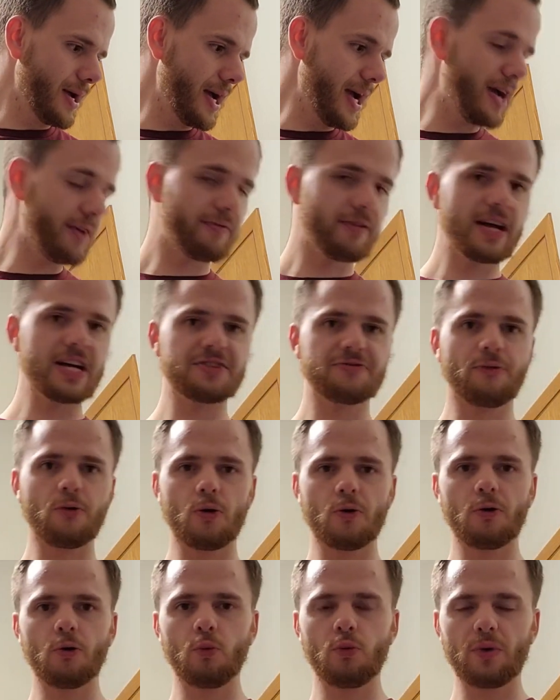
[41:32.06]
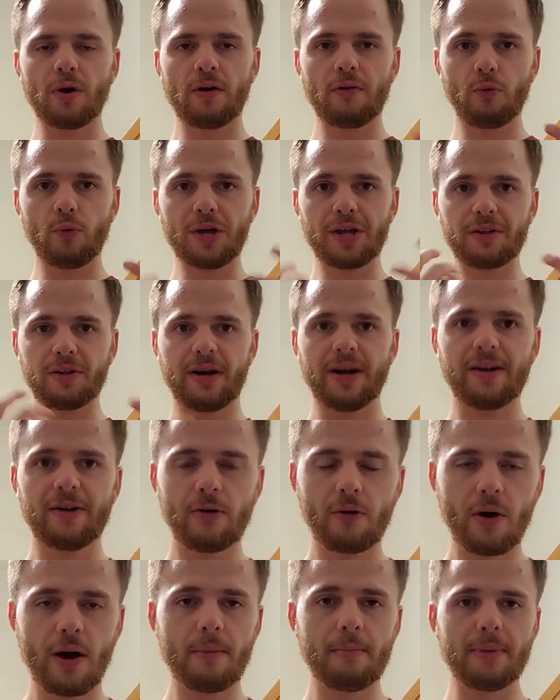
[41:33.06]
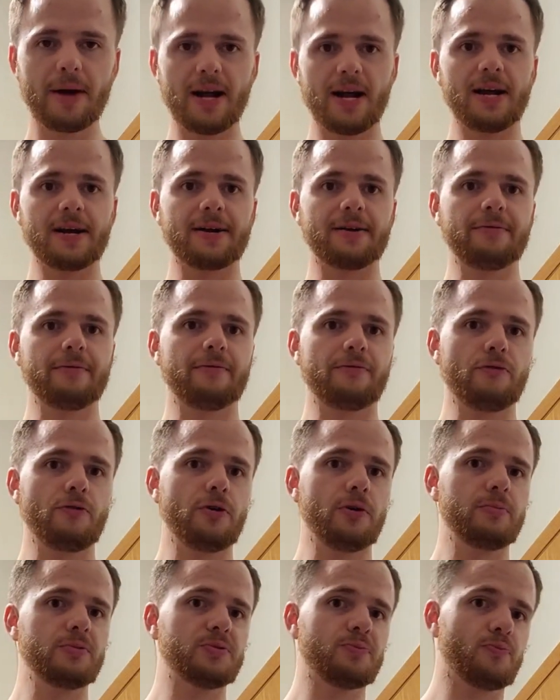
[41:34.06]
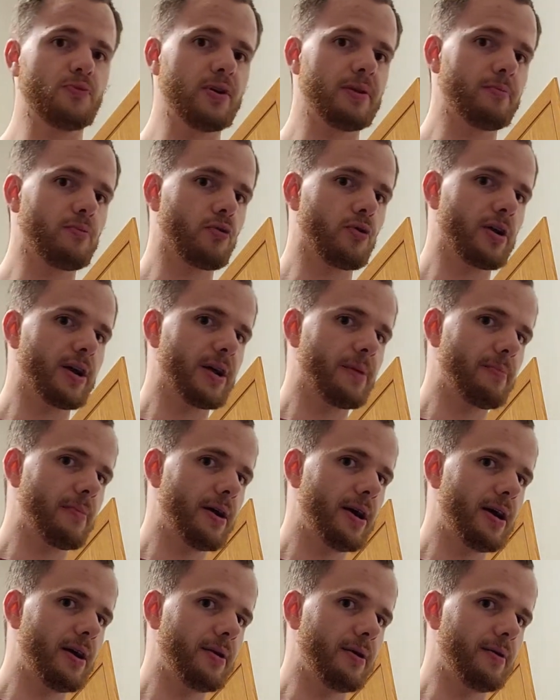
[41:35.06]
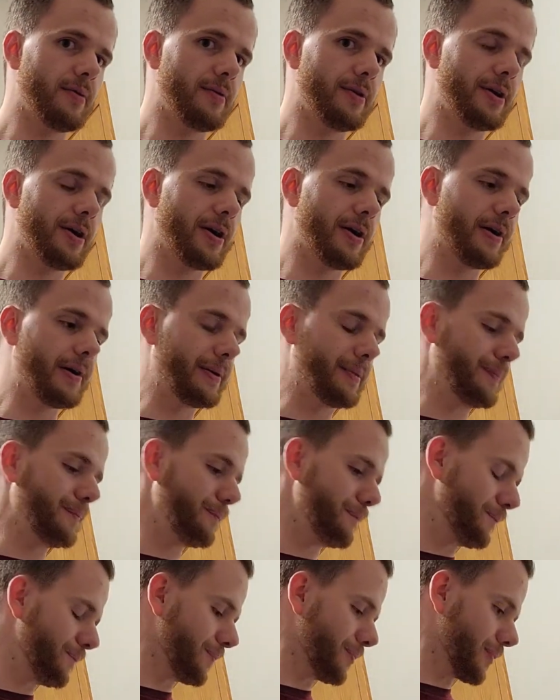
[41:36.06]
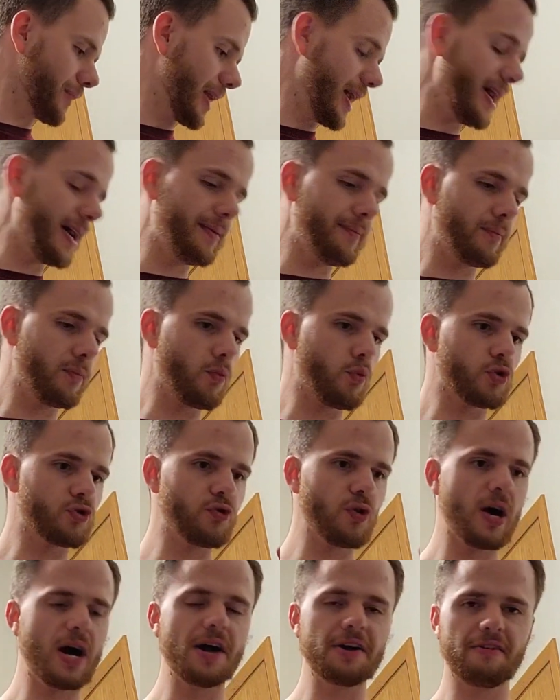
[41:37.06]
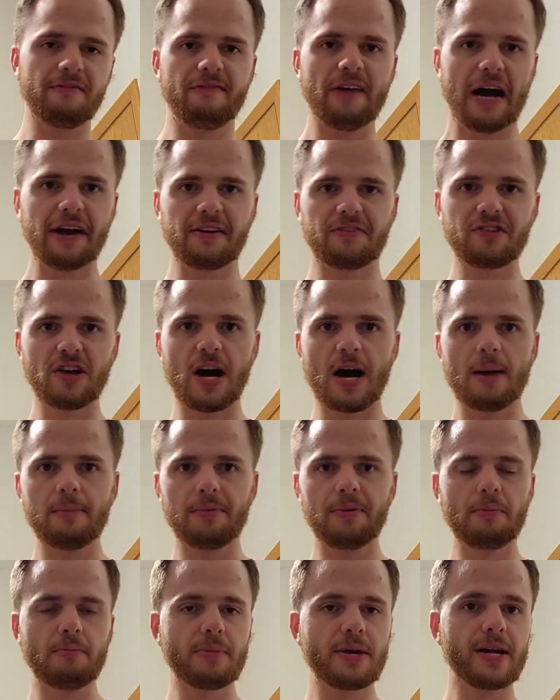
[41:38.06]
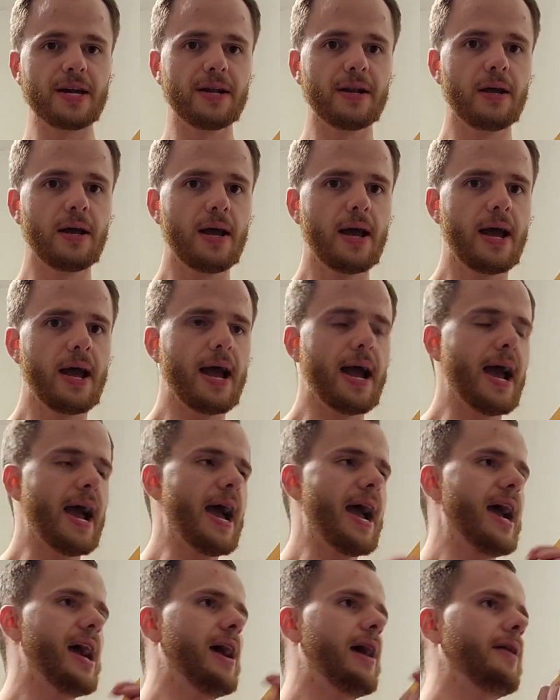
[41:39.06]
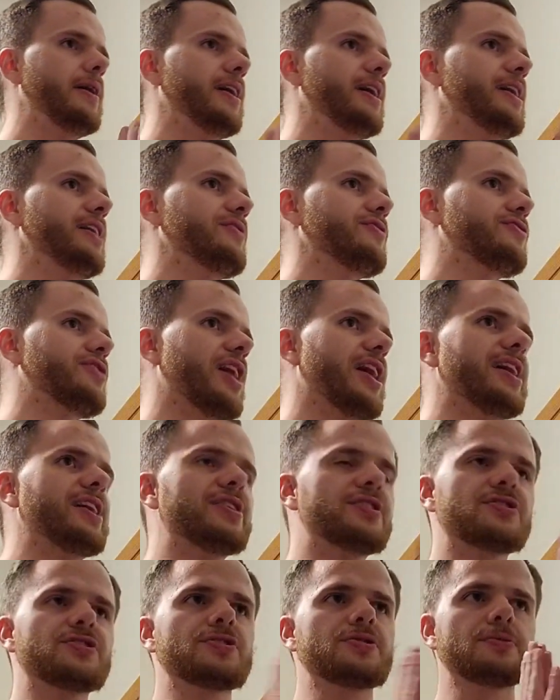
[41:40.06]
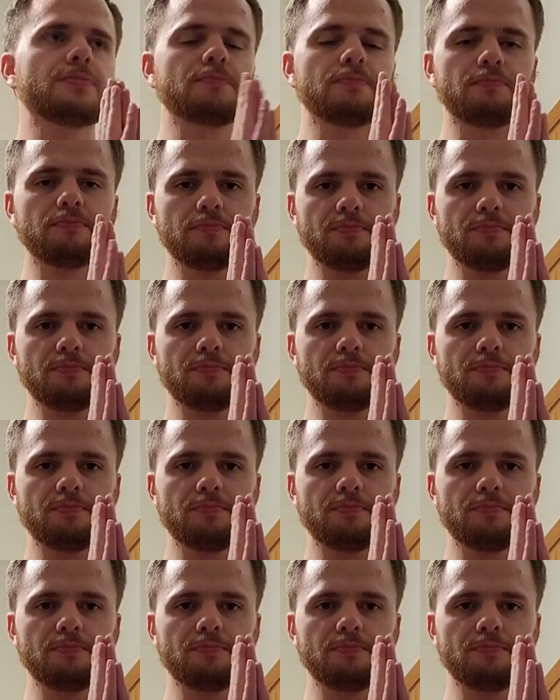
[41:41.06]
And flash forward a week later, I'm back from spring break, man, and we're trying to find a time to meet. And it's